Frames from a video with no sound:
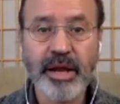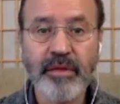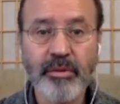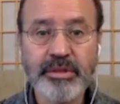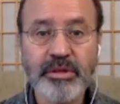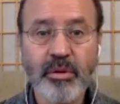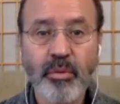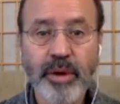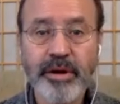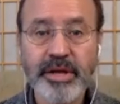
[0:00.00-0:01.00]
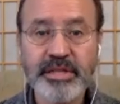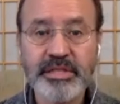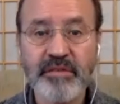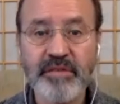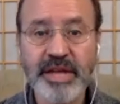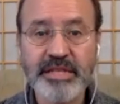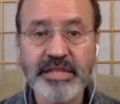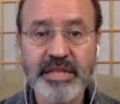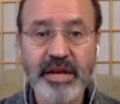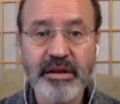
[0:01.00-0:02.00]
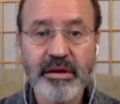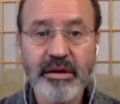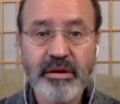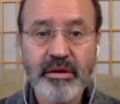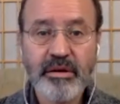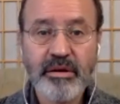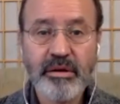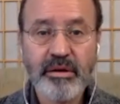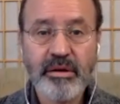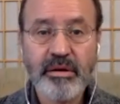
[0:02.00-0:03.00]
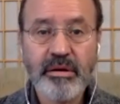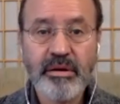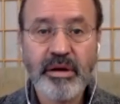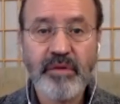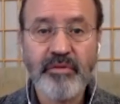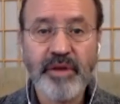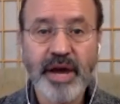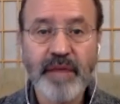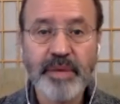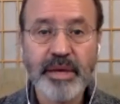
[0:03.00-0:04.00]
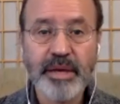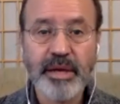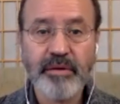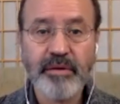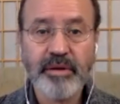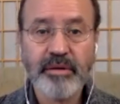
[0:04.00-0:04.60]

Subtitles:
and there was an awareness of that state of not being ignorant